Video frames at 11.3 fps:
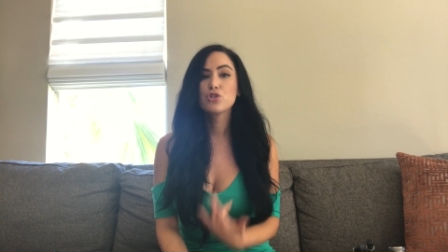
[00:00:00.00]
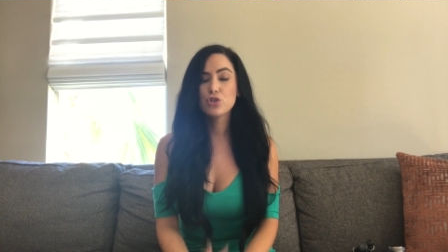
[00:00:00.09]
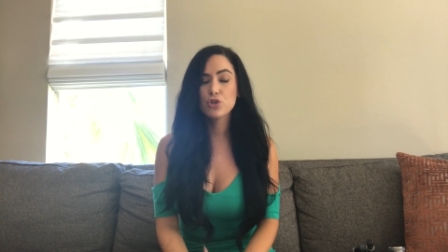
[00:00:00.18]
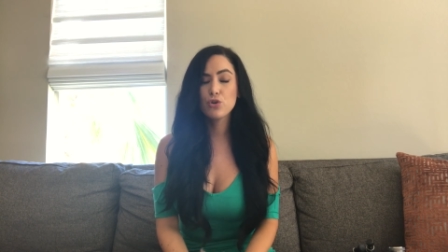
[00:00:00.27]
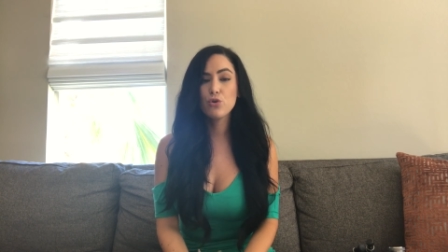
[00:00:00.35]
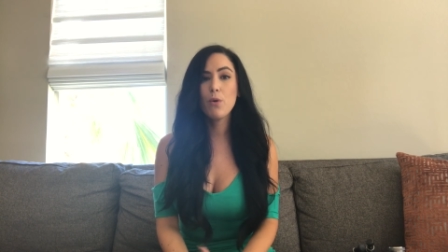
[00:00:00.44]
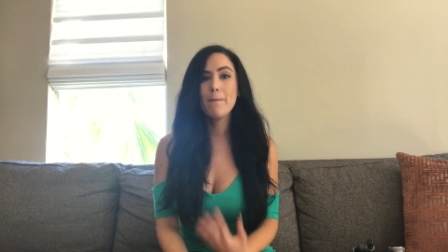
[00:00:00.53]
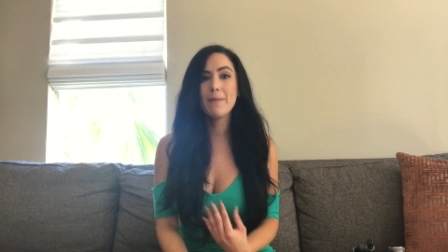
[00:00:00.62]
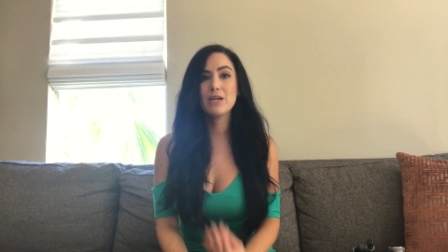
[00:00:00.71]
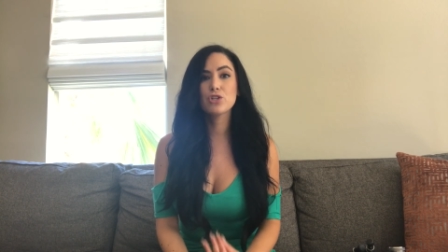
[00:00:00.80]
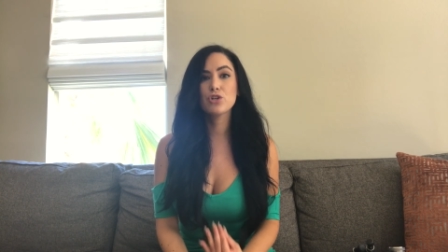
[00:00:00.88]
to
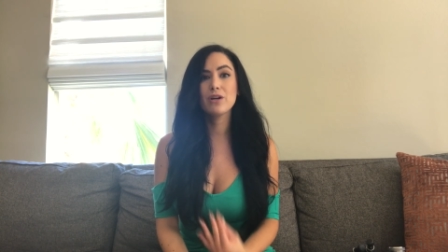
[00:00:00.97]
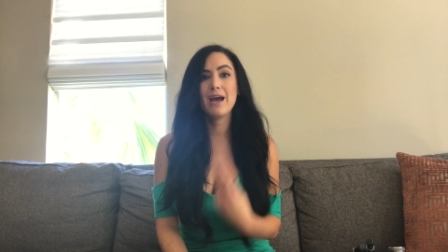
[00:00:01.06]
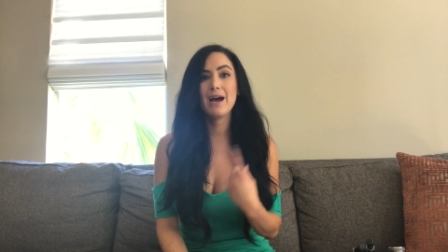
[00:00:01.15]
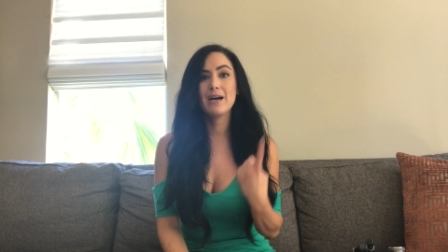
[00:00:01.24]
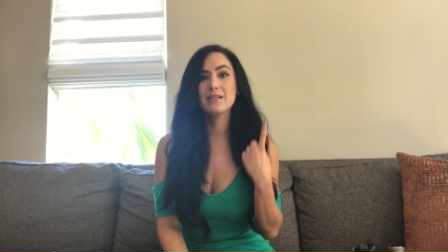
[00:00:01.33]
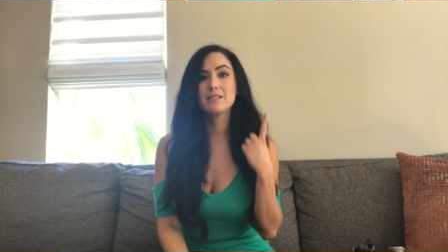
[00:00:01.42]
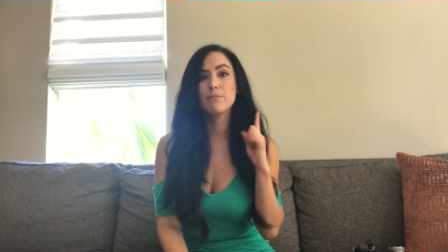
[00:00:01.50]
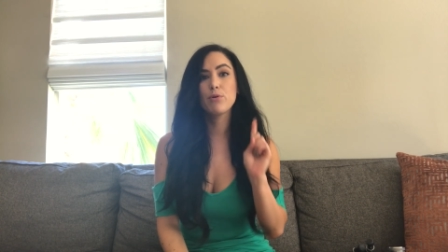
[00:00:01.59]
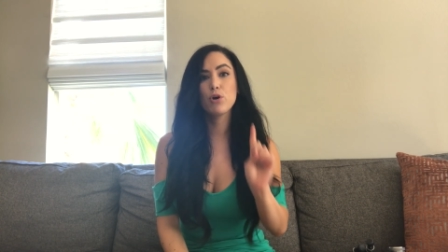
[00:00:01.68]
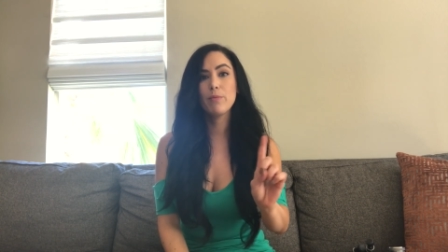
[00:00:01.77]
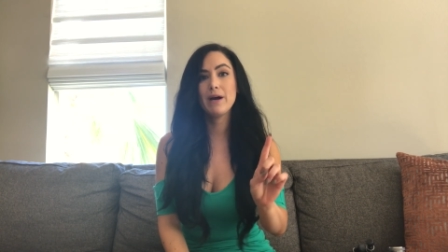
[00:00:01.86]
make sure to add some
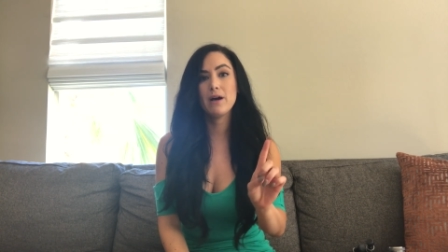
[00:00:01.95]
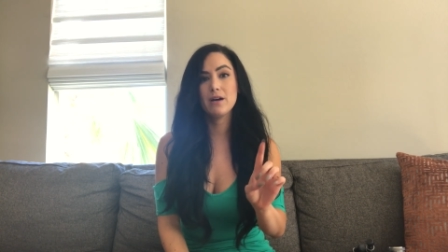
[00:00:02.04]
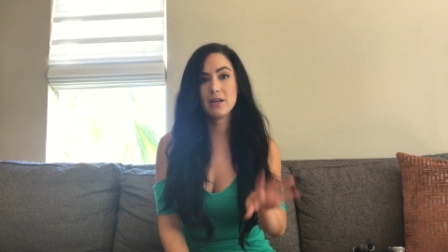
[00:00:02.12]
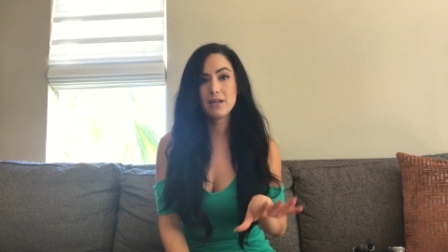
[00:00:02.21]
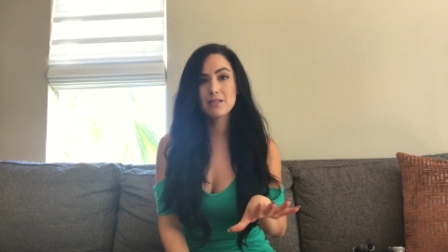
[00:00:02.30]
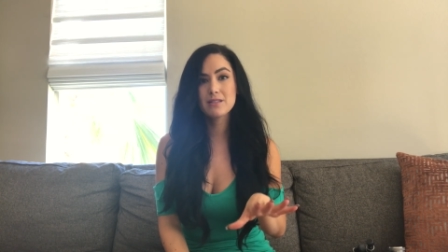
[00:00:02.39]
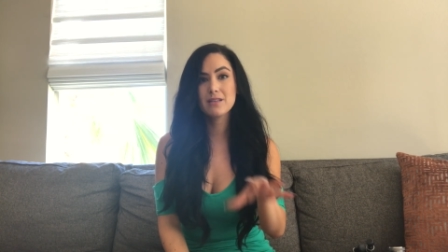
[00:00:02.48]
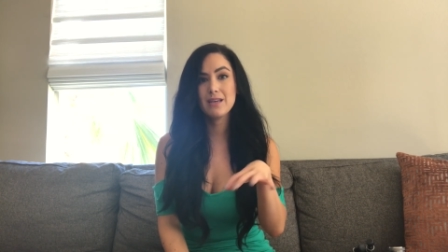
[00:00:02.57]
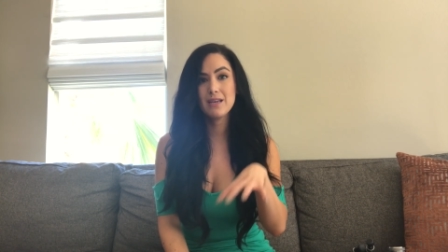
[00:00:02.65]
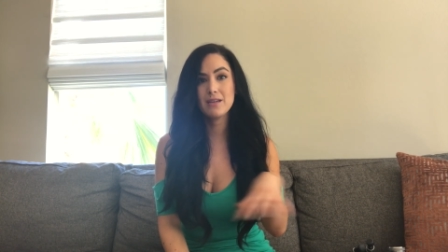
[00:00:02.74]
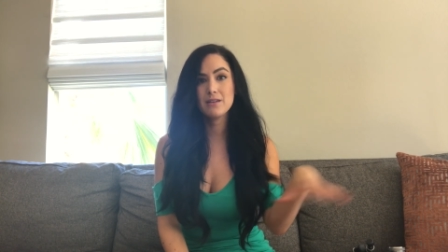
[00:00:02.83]
probiotics
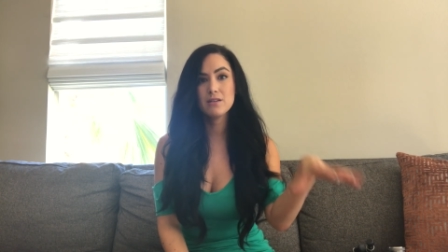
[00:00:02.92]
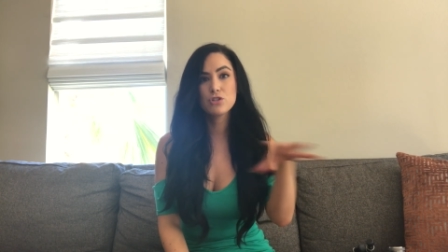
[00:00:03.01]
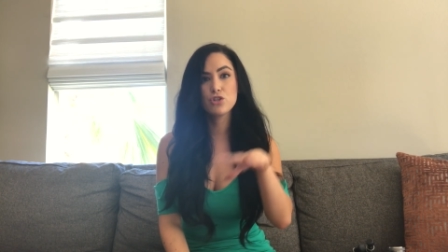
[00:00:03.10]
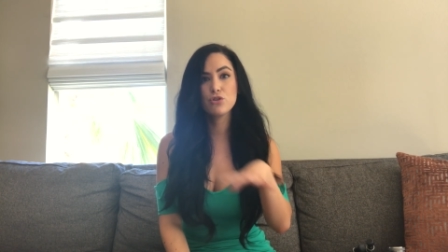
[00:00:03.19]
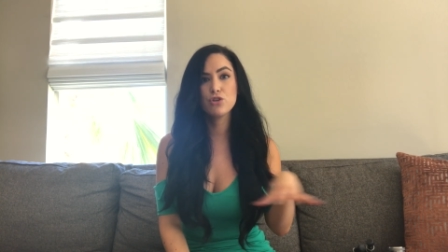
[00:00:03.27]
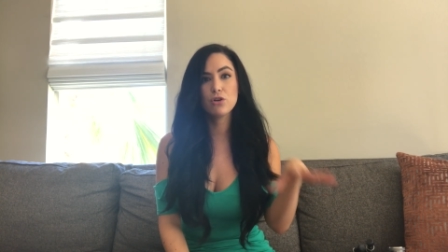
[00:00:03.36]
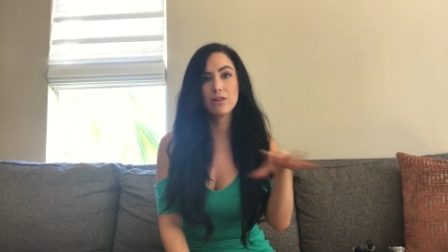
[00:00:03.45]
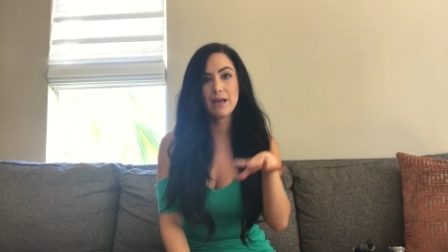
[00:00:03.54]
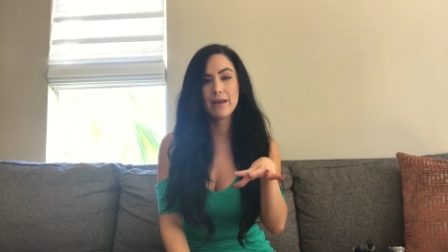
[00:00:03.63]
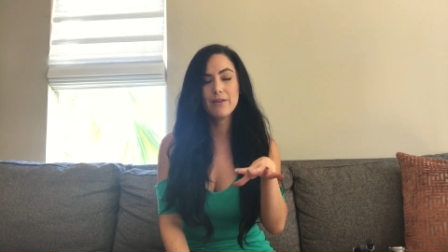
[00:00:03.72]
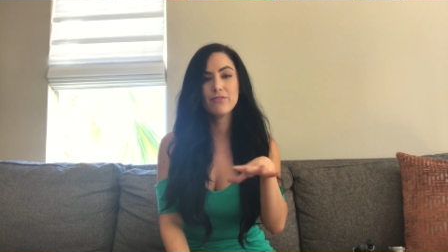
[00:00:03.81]
into your
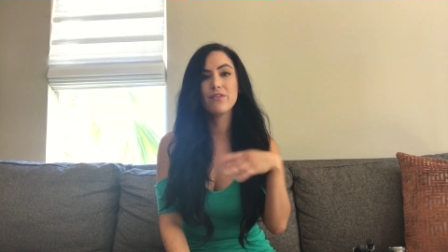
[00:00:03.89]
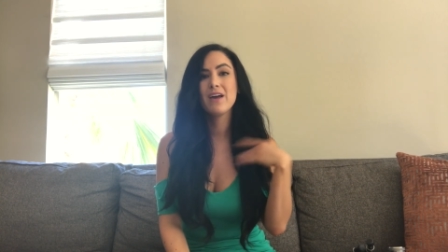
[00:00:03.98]
life